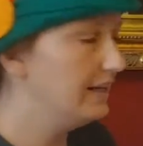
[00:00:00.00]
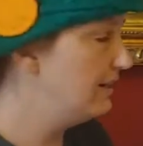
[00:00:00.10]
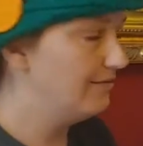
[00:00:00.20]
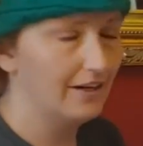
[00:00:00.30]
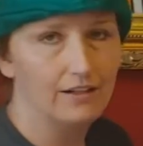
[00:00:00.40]

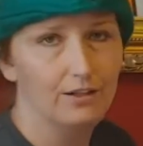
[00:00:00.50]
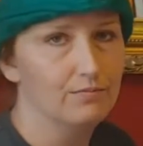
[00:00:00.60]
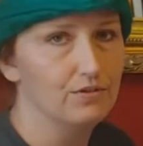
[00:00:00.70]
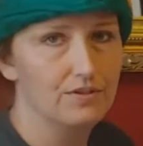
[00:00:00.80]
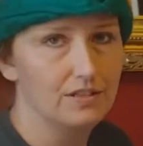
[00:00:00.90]
any
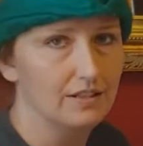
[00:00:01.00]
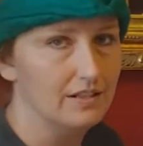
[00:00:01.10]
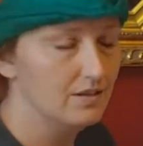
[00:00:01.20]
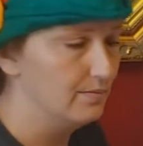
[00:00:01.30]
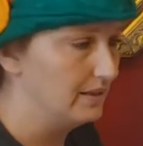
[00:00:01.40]
variables in
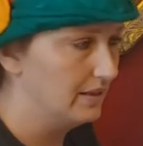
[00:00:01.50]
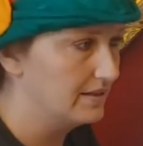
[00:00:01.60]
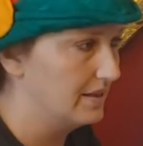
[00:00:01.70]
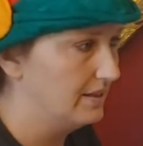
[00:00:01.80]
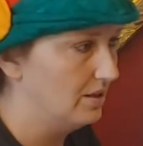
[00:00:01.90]
this because I